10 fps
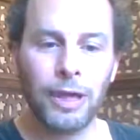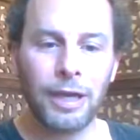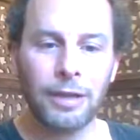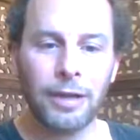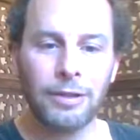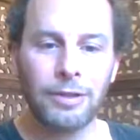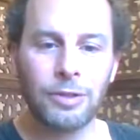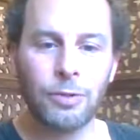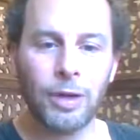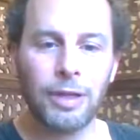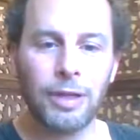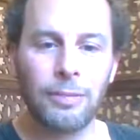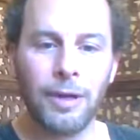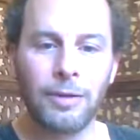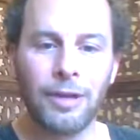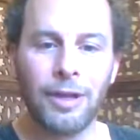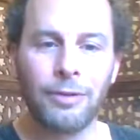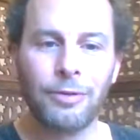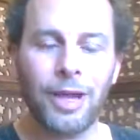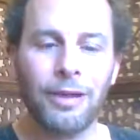and I got this great email the
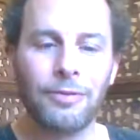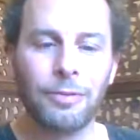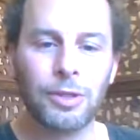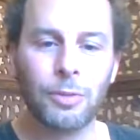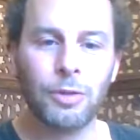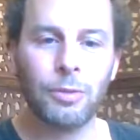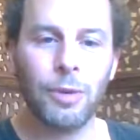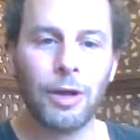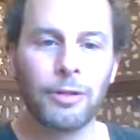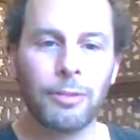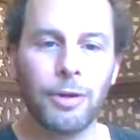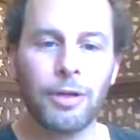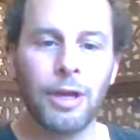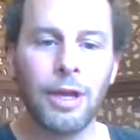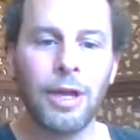other day from someone who bought the book.